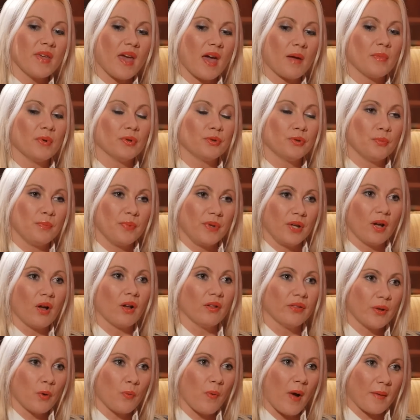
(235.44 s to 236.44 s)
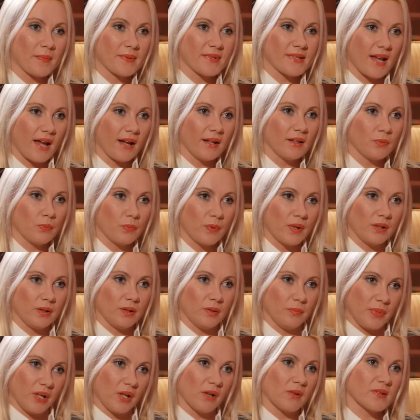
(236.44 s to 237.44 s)
be able to pick on the website
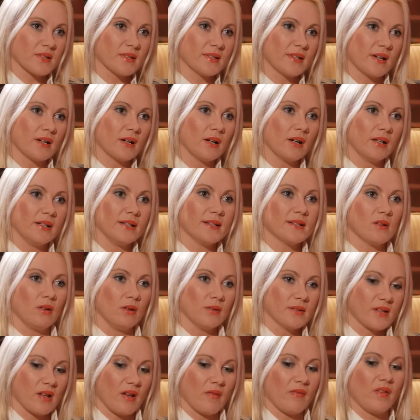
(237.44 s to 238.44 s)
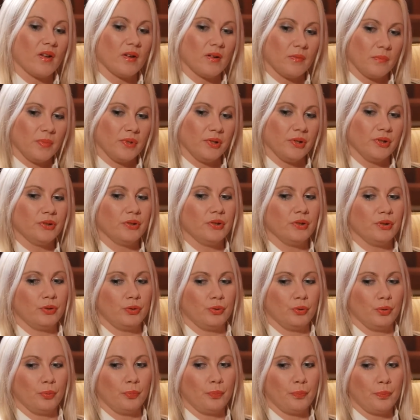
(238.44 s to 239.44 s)
when because there is also availability
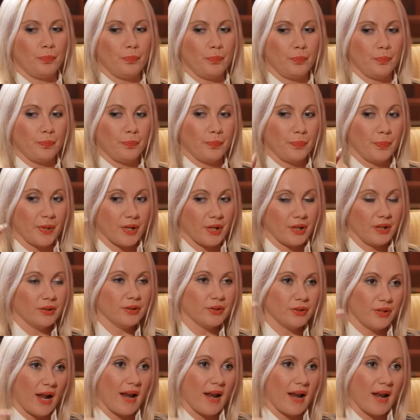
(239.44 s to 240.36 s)
to print